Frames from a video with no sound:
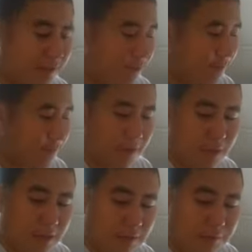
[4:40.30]
lesser
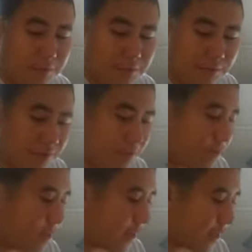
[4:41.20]
blackbacks,
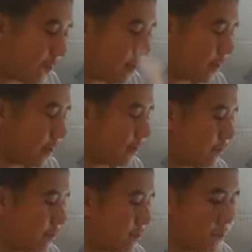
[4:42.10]
and then we've also got
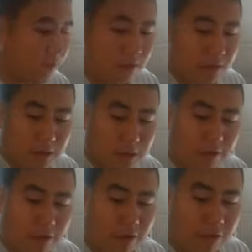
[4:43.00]
some black-headed
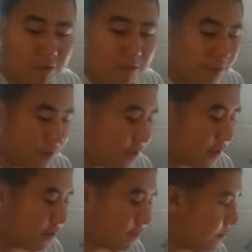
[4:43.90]
gulls,
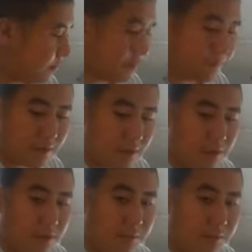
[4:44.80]
and alongside
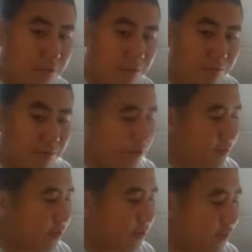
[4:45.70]
that,
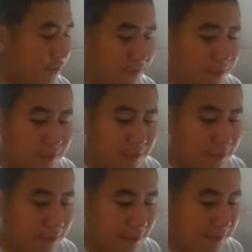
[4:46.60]
some
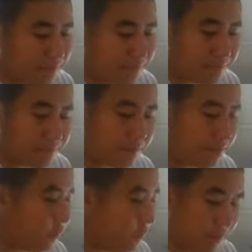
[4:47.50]
cormorants. This is so
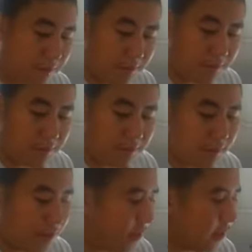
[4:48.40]
fantastic.
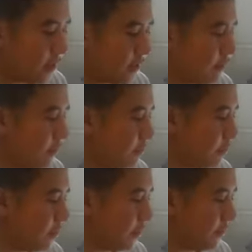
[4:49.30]
This
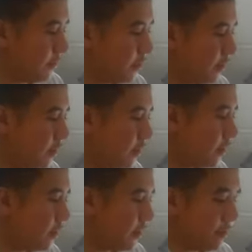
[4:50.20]
is actually quite
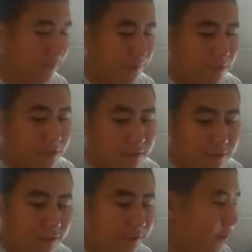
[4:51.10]
impressive.
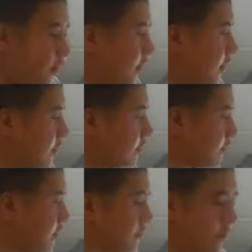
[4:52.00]
Now,
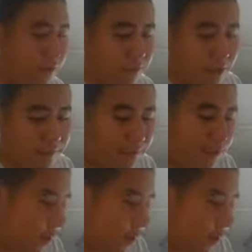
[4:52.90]
so far in